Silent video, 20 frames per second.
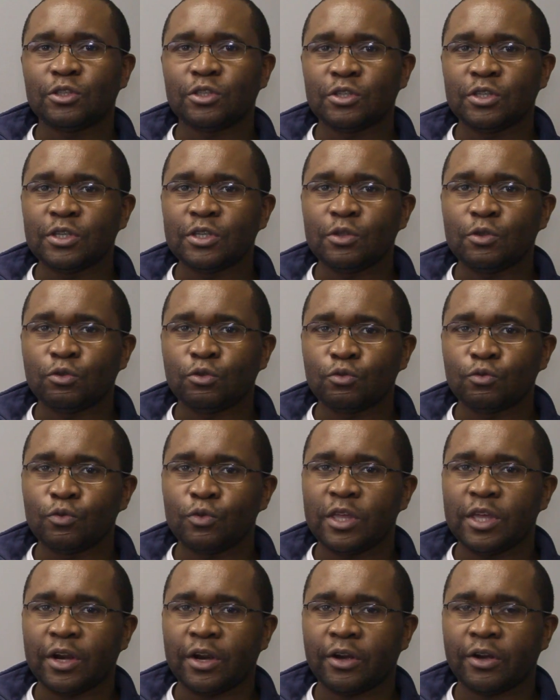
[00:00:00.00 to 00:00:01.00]
do
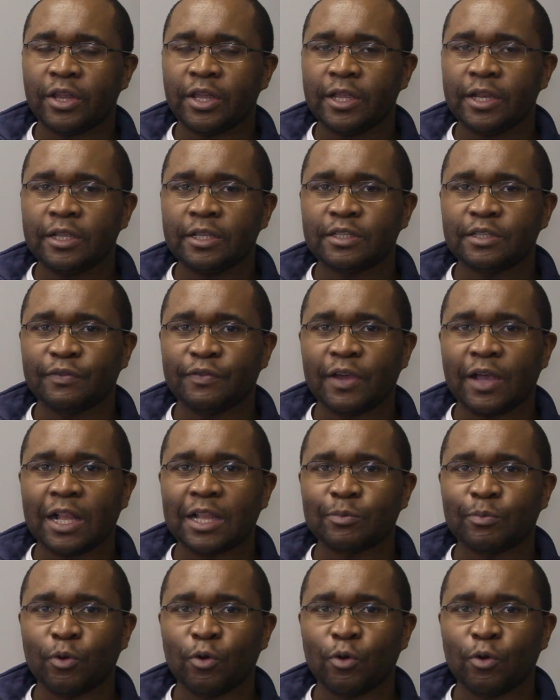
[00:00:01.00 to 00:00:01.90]
the really difficult